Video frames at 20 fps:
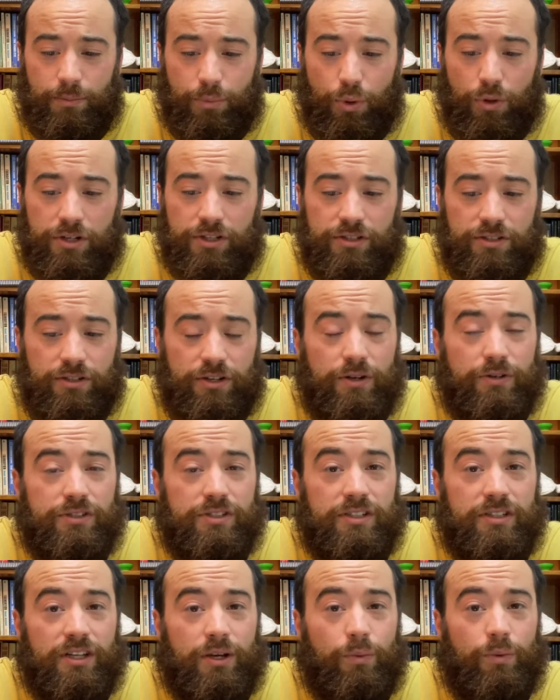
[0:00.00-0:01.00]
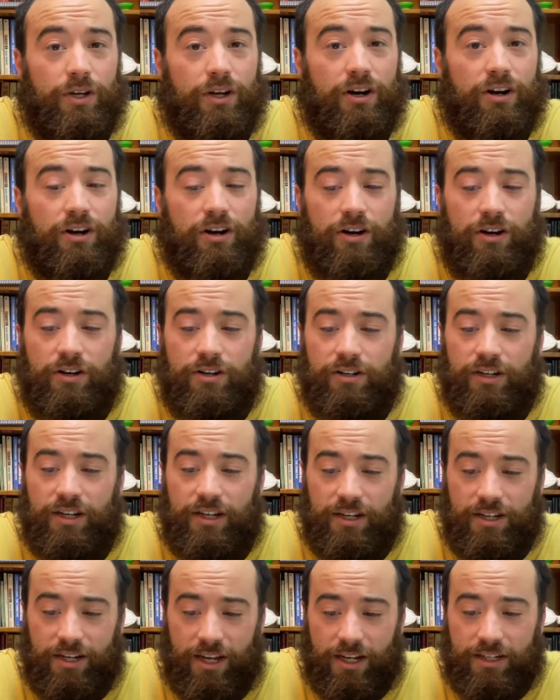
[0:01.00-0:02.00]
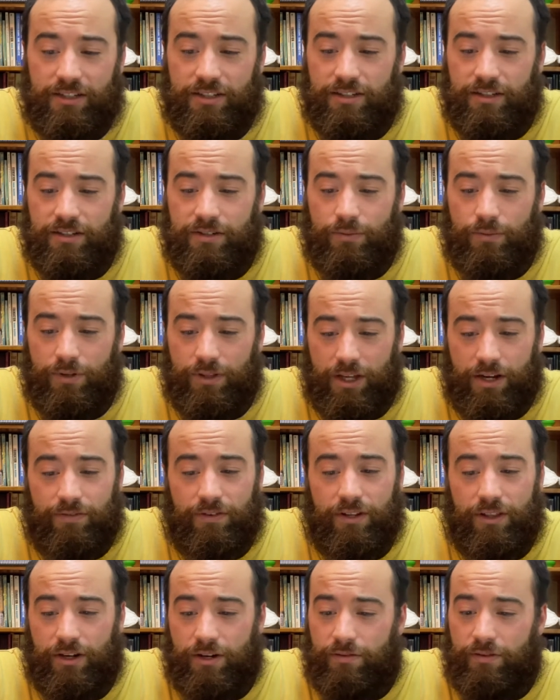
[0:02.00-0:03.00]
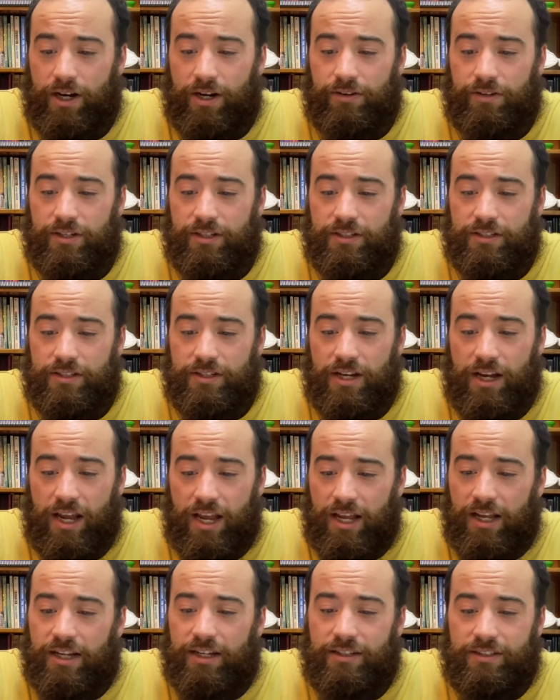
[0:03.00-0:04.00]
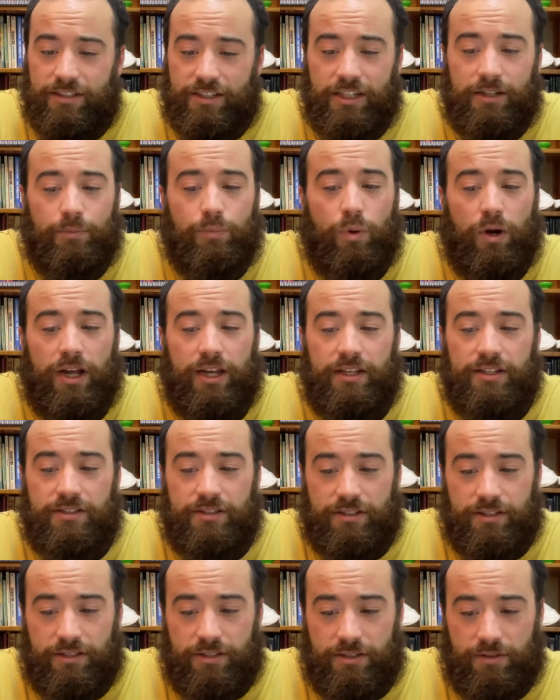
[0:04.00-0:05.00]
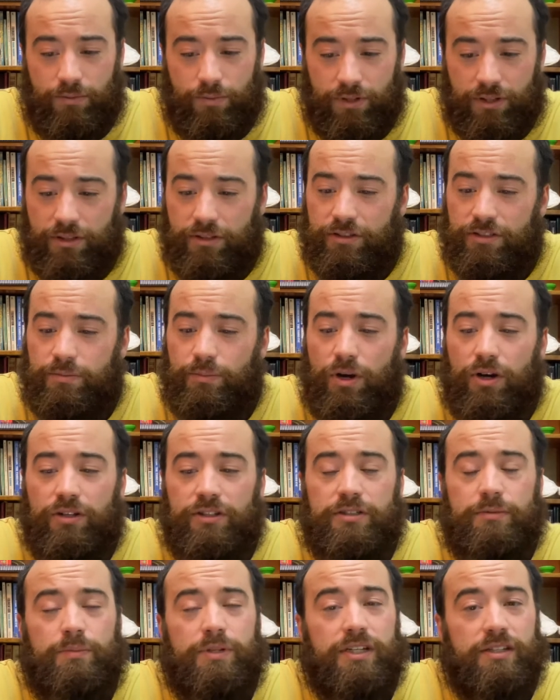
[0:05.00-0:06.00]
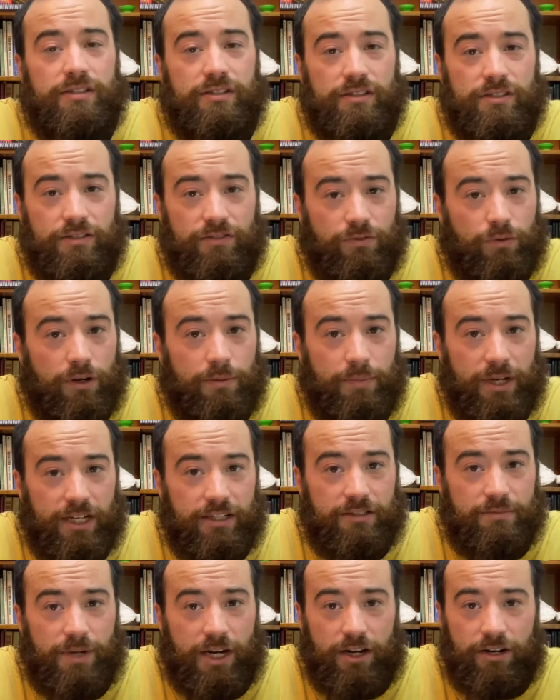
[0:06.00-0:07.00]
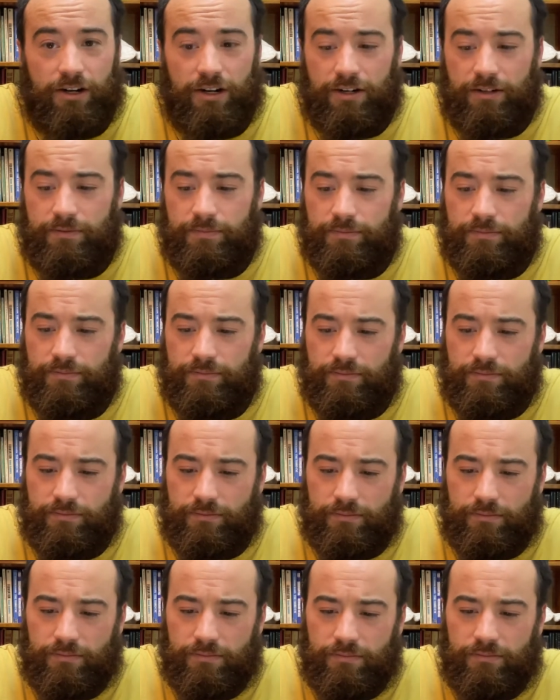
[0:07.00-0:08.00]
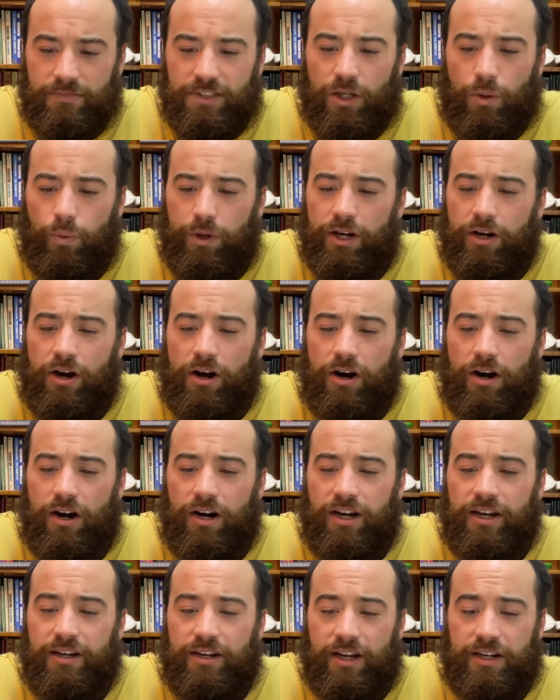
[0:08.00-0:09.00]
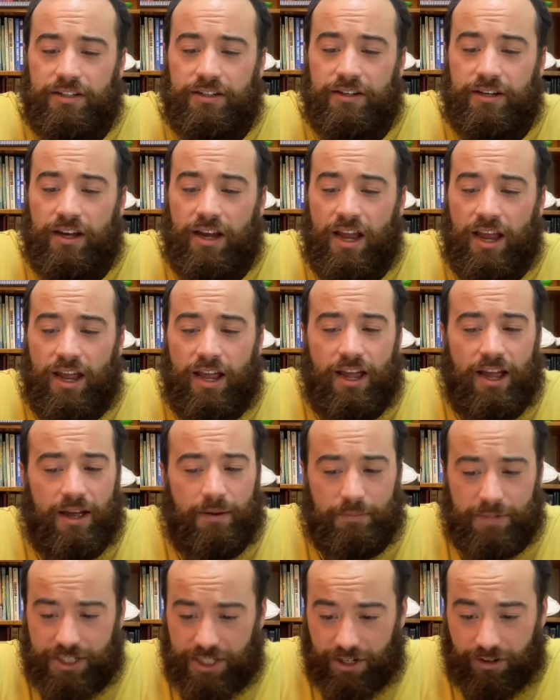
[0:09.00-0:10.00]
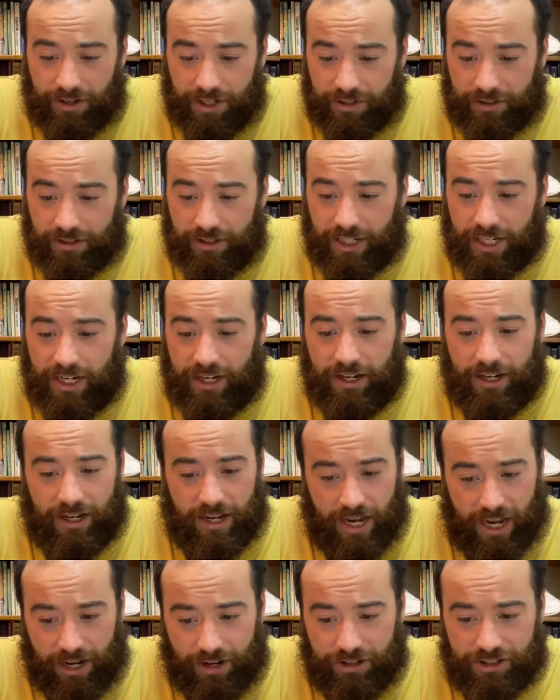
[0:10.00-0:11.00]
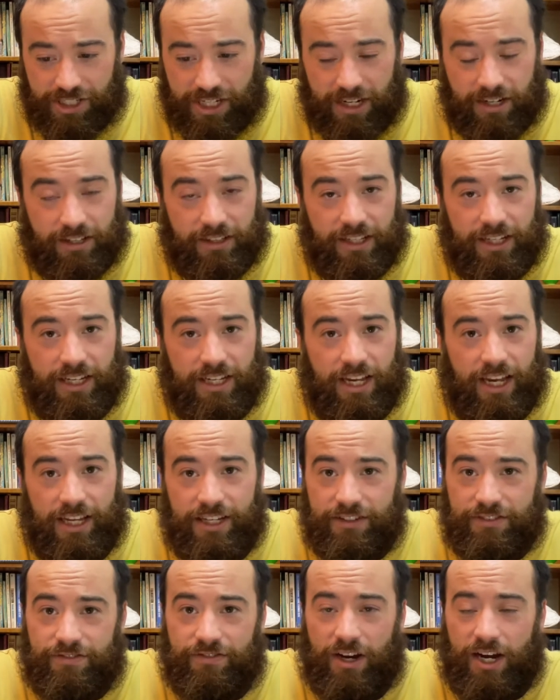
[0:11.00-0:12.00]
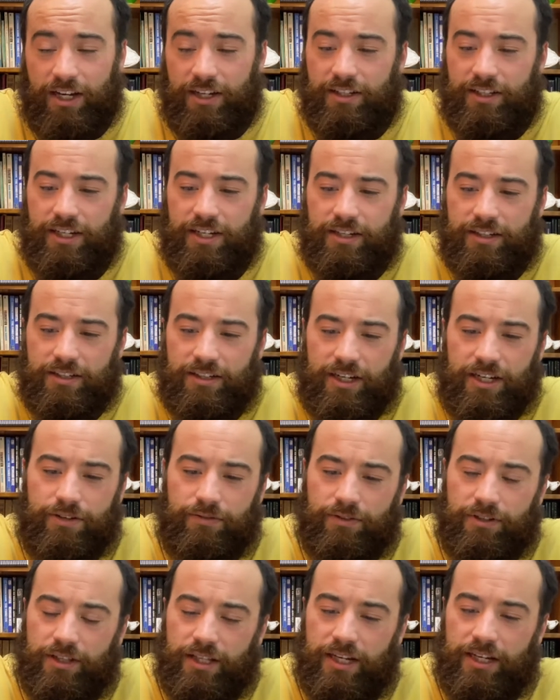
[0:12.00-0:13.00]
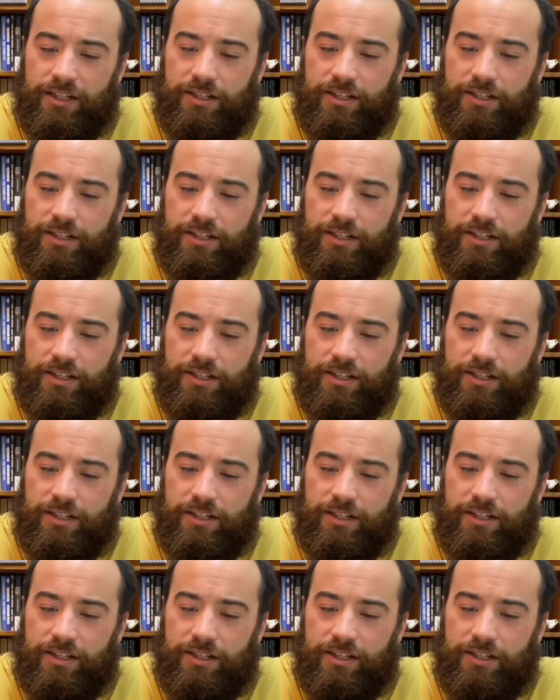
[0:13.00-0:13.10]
supports the notion that we are all connected with everything around us in deep ways with the smallest pieces of what makes matter. We are connected materially, energetically, and divinely in